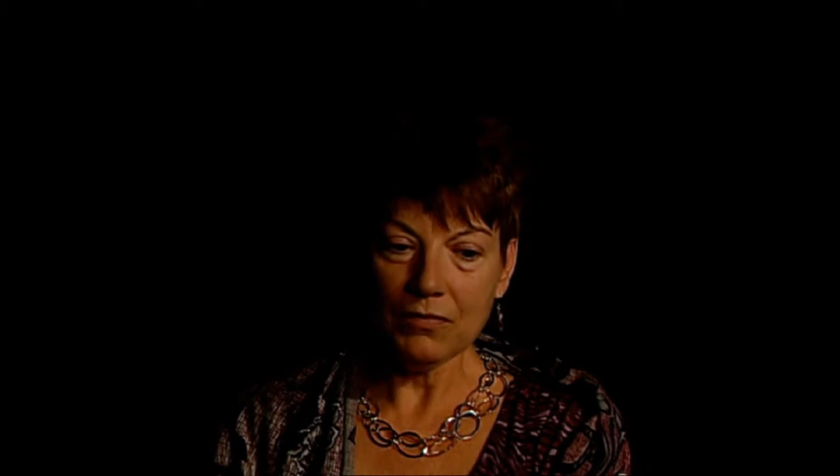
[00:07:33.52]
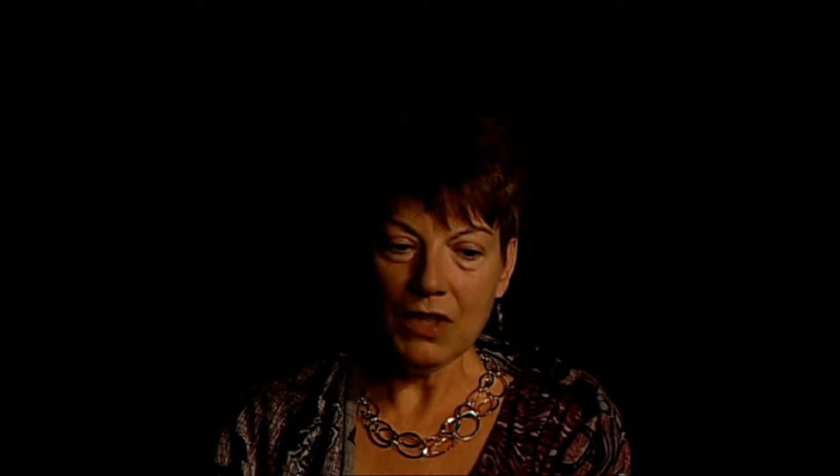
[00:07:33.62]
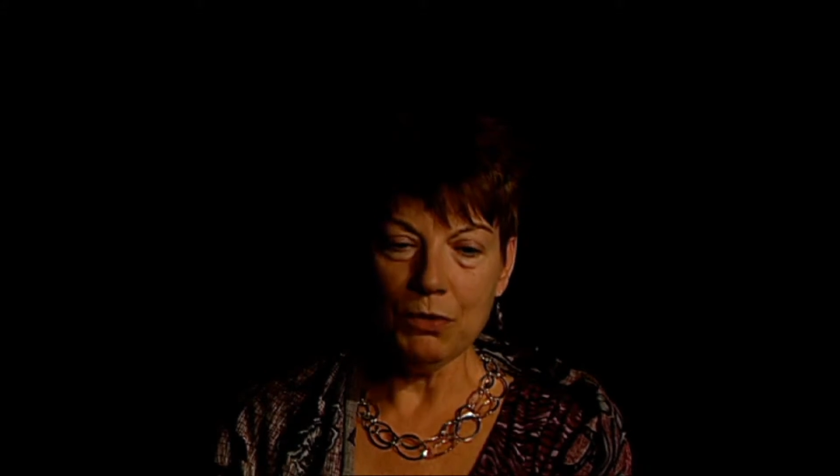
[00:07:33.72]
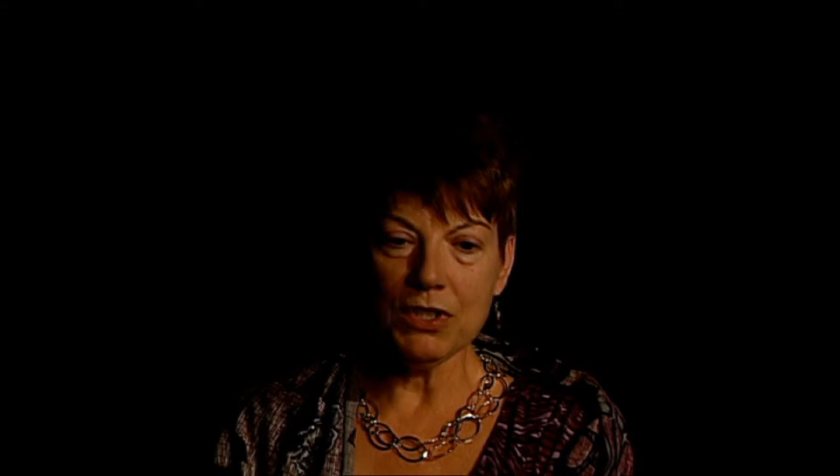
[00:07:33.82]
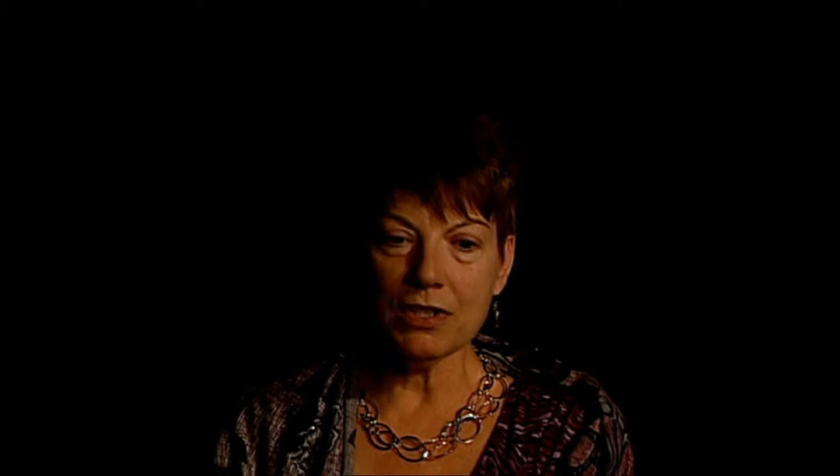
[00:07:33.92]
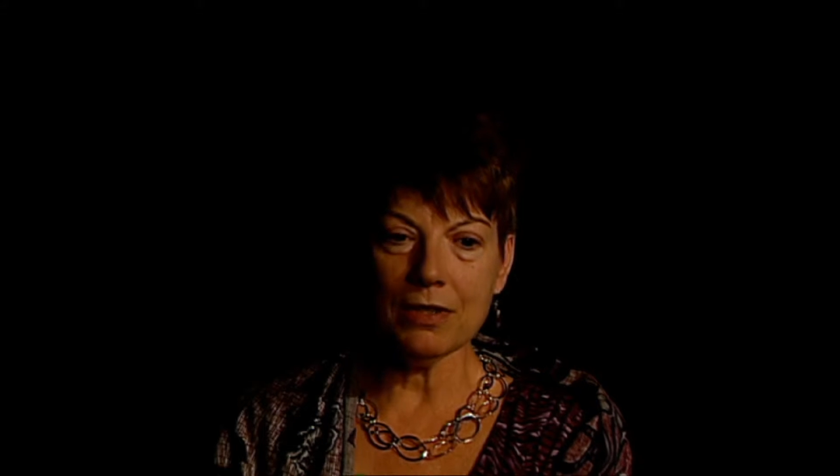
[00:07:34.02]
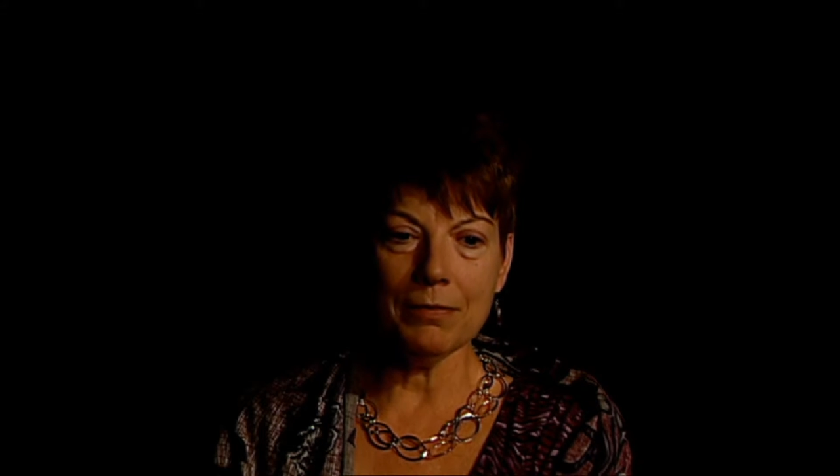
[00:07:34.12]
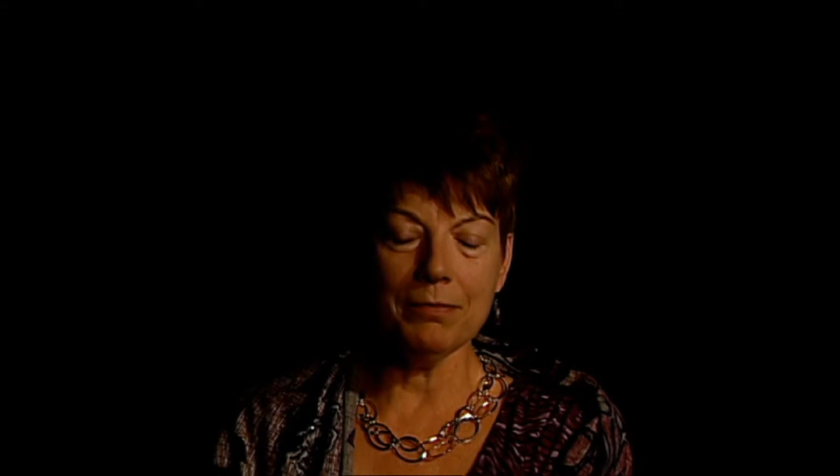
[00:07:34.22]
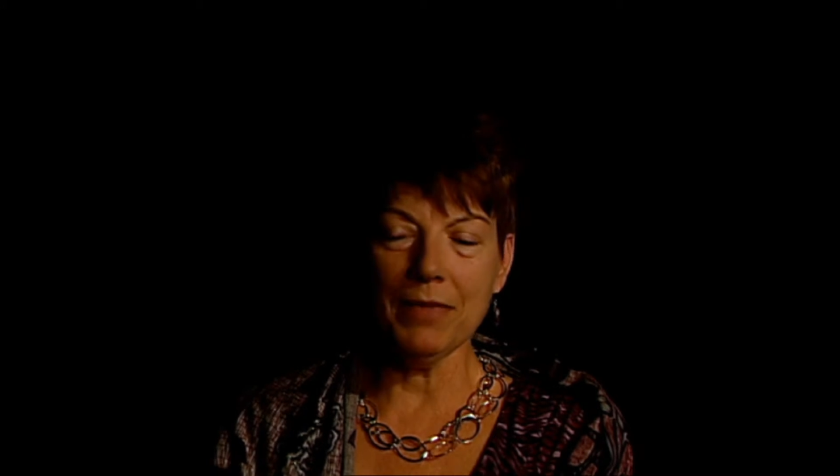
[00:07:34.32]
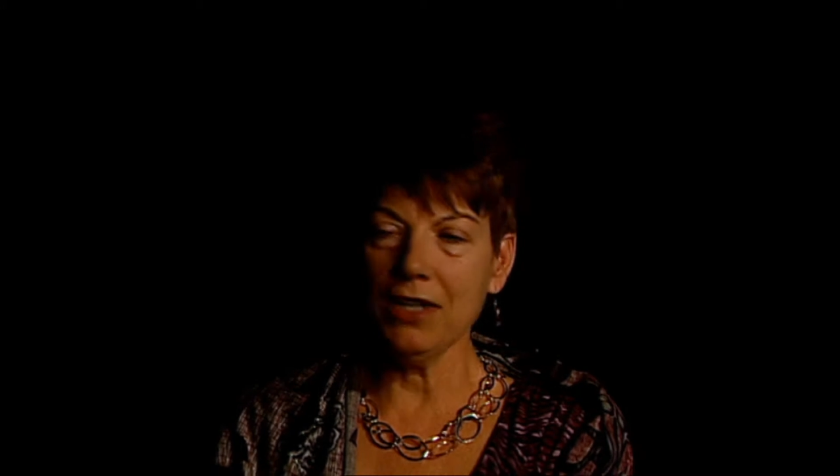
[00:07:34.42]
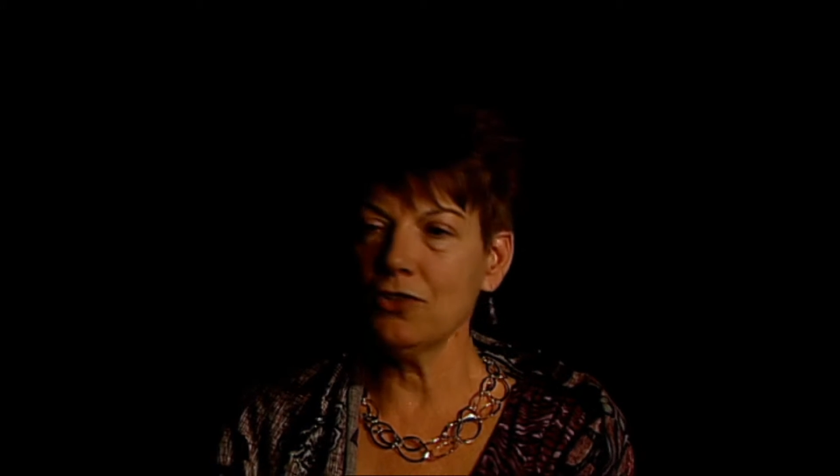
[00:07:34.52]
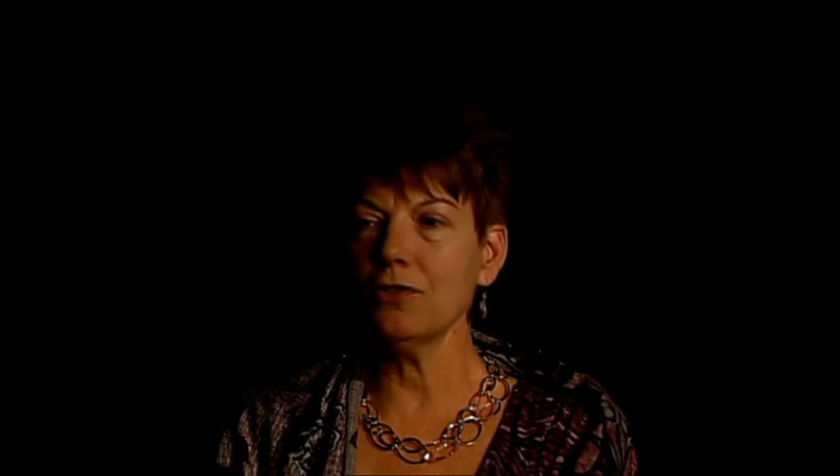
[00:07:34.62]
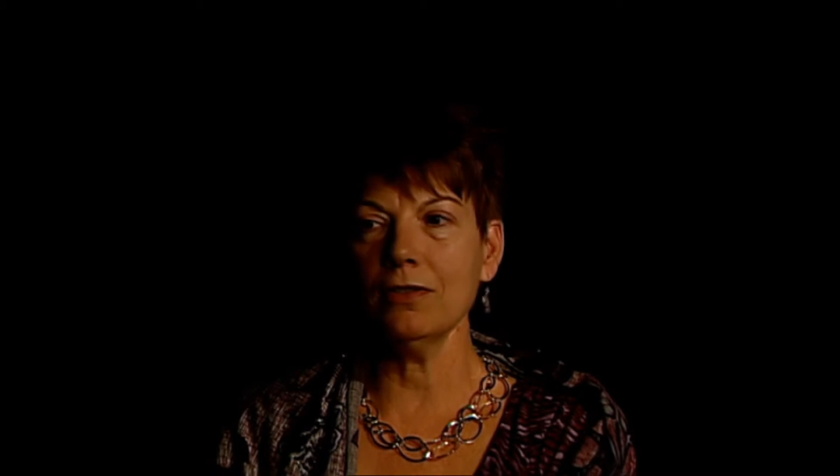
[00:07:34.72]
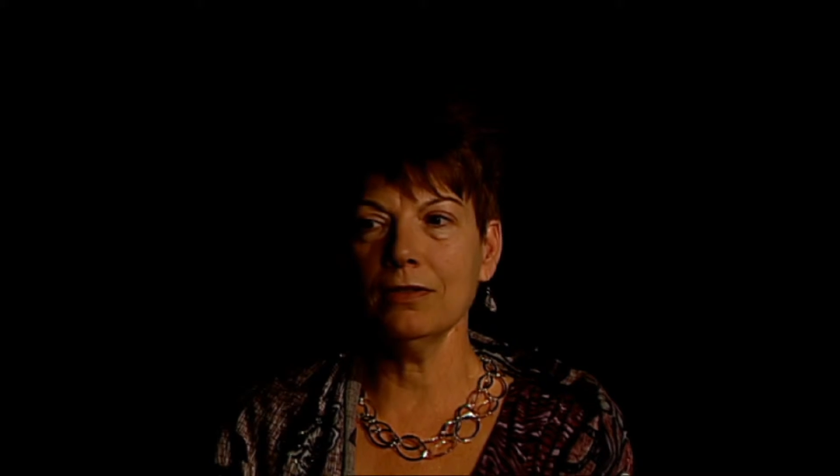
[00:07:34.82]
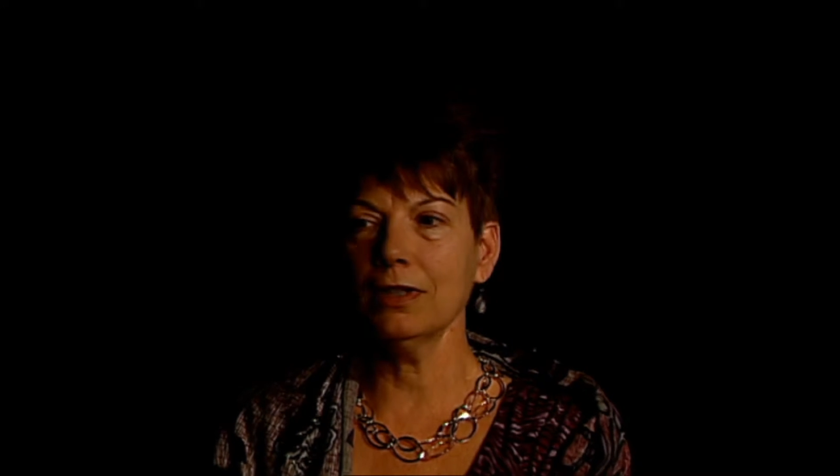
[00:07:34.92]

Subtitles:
which is a major